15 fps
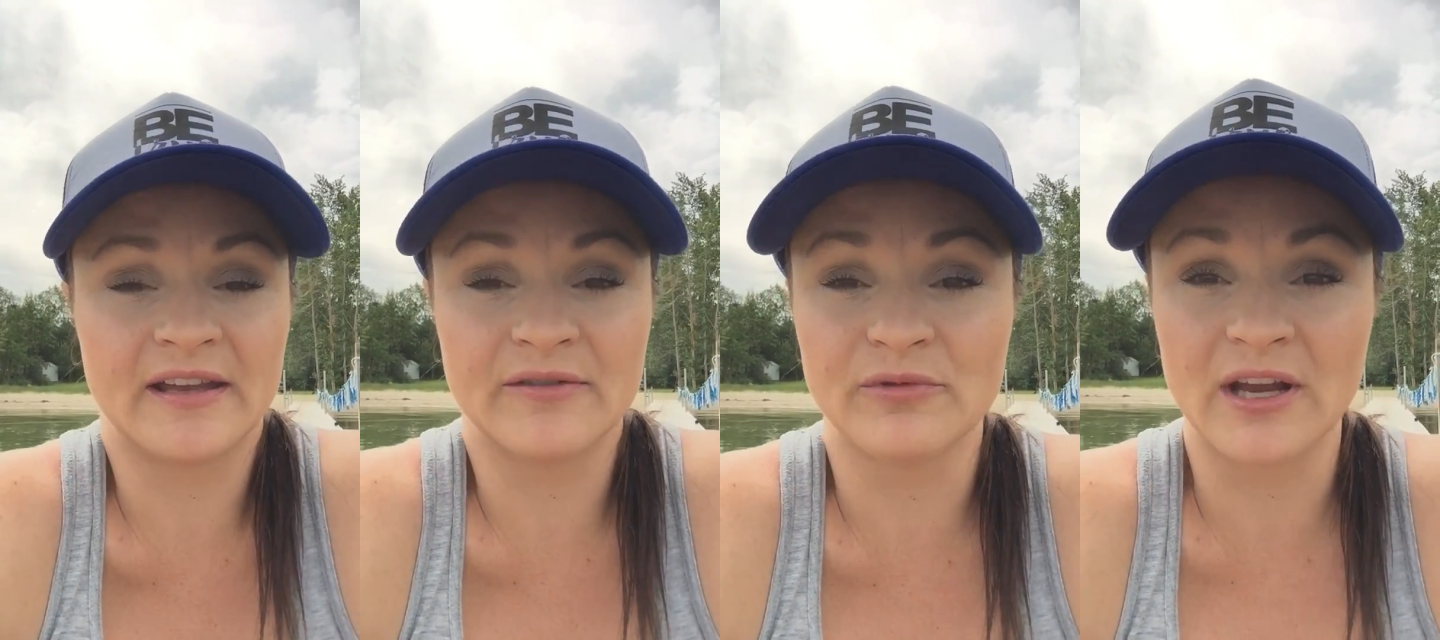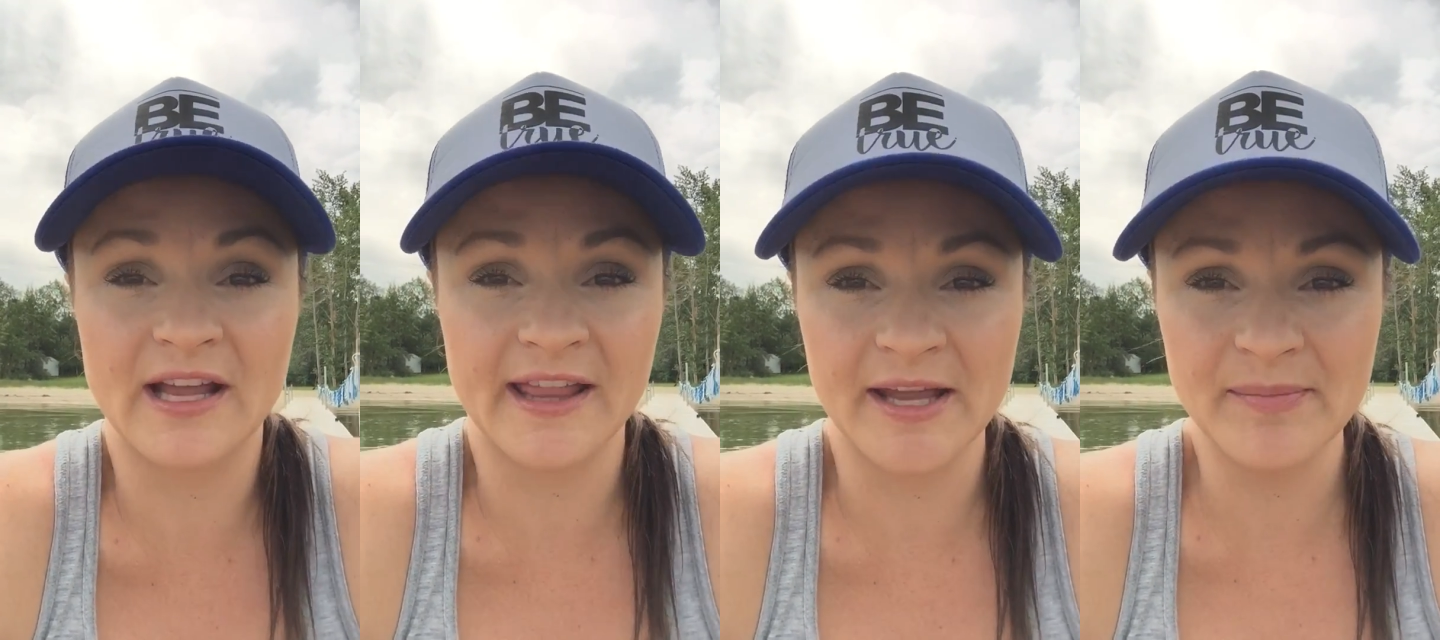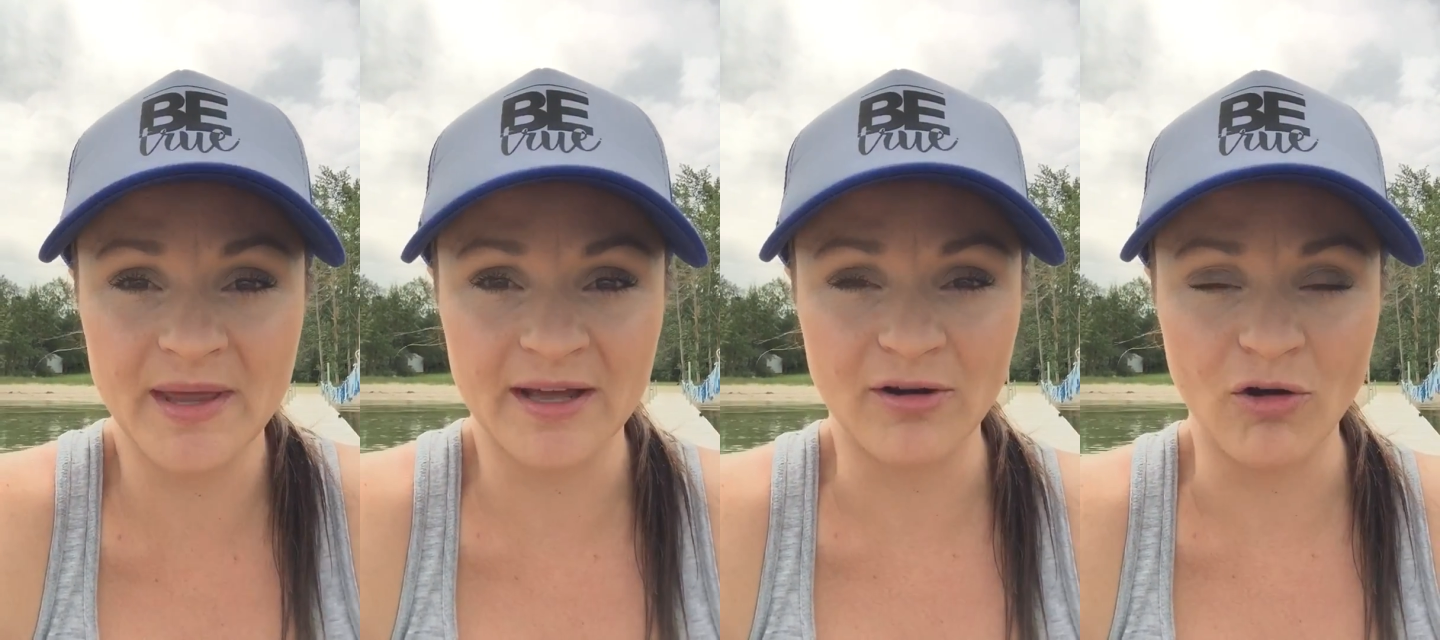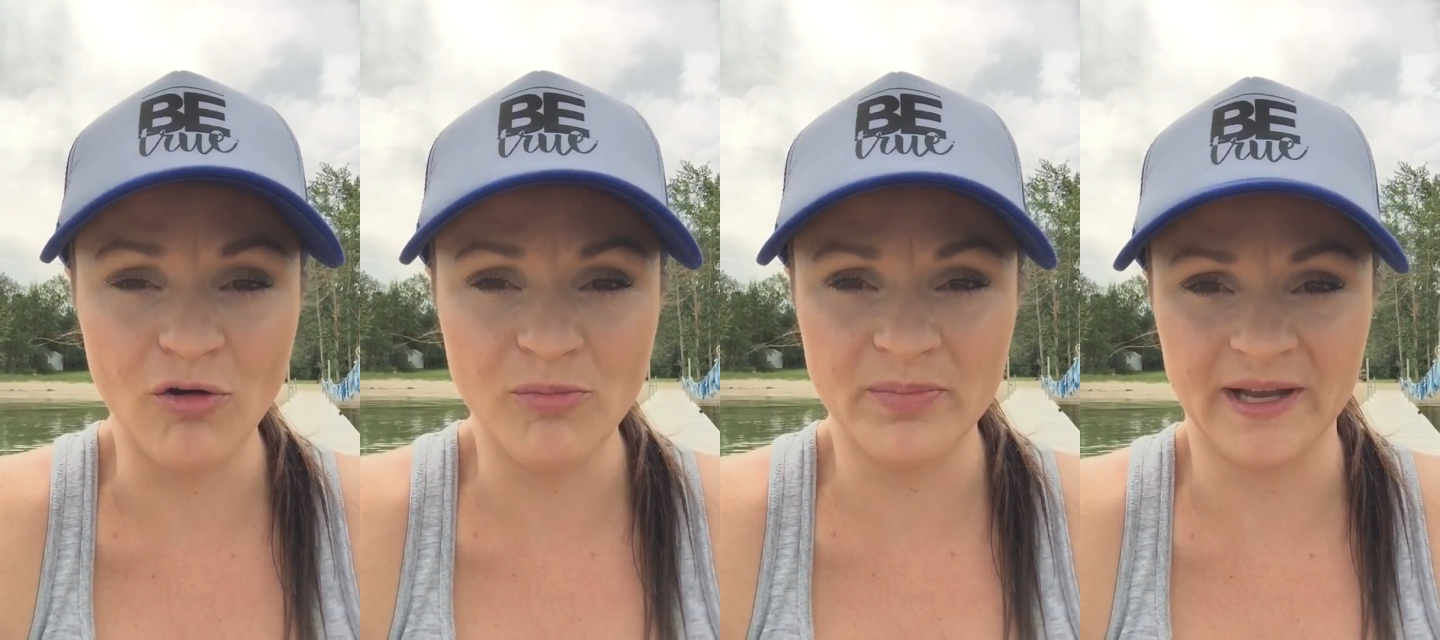reclaim that
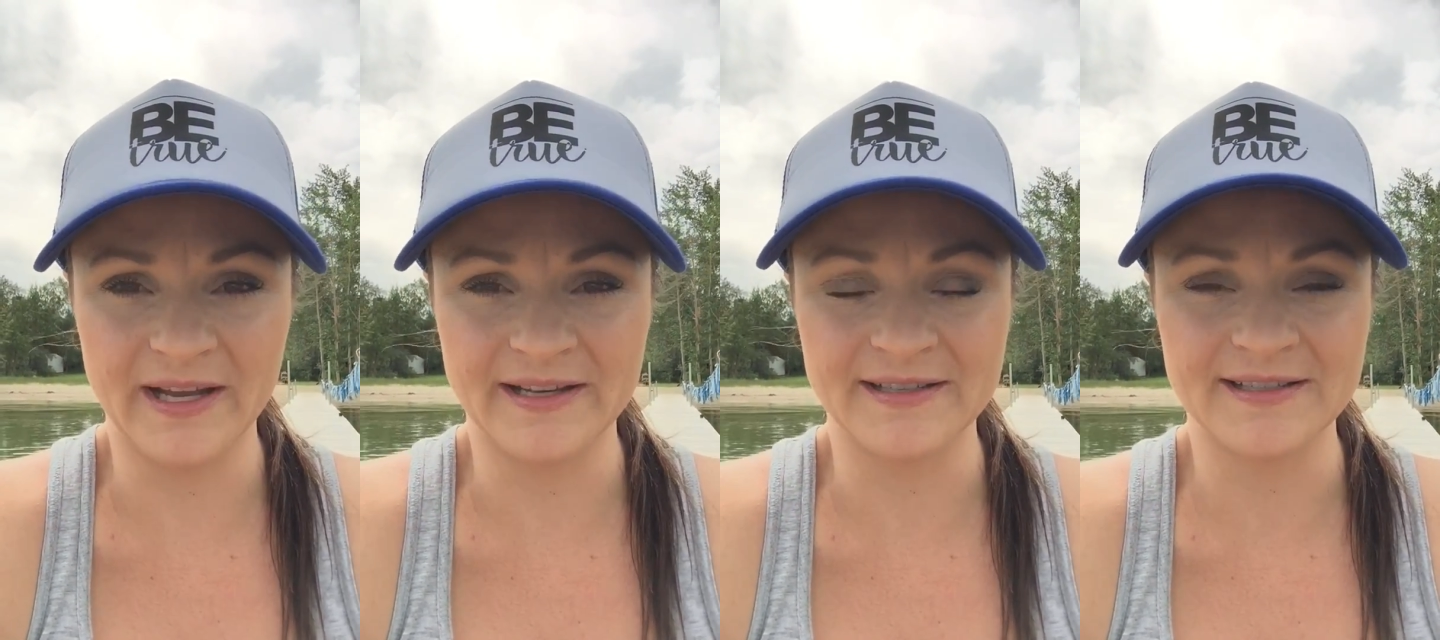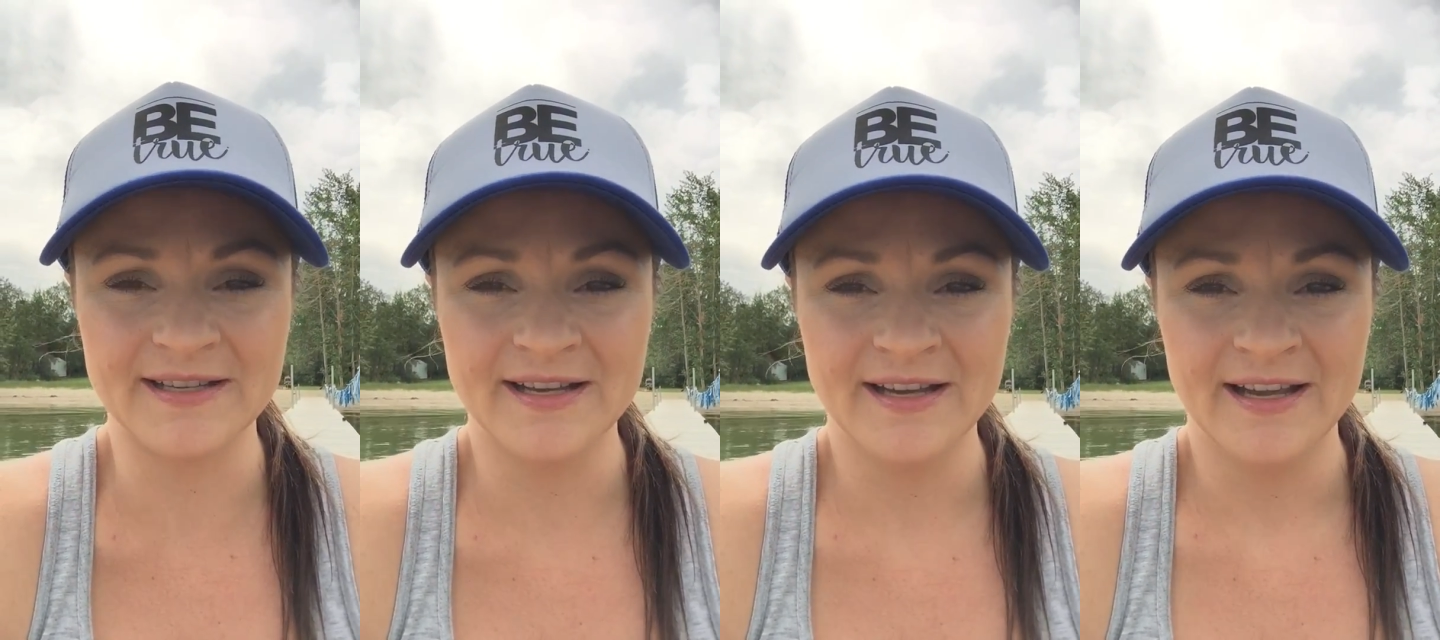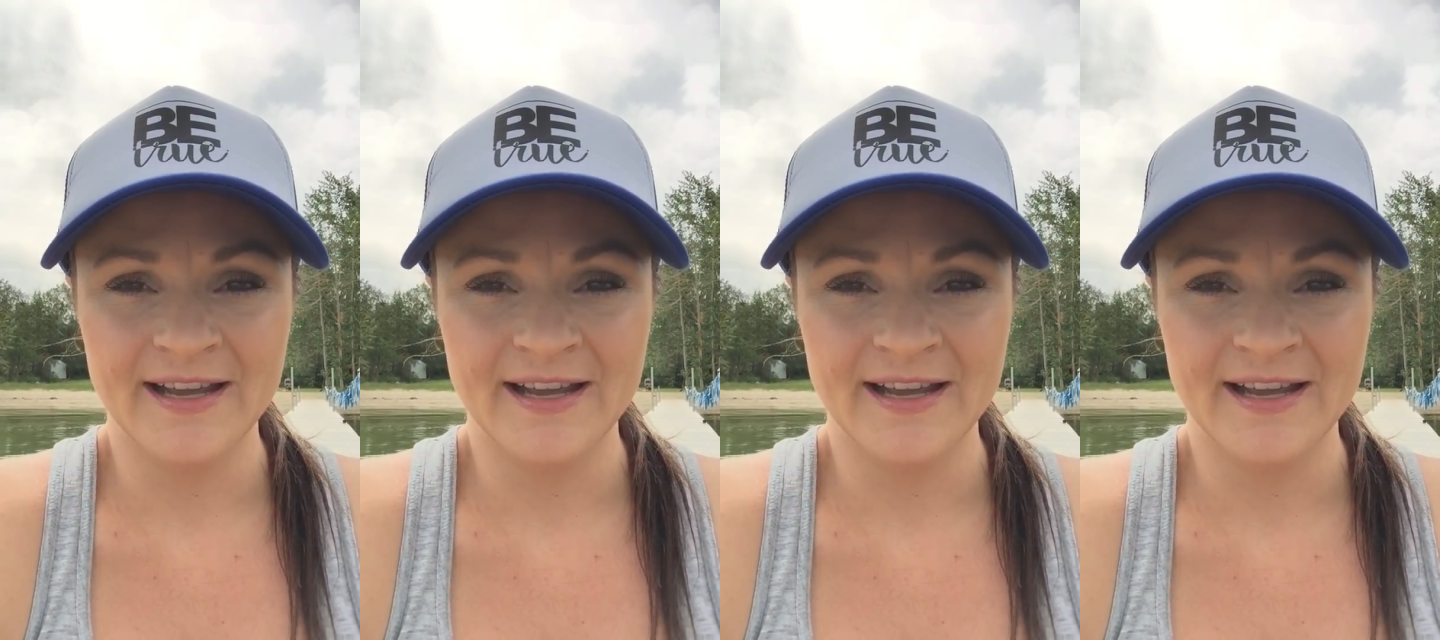hope and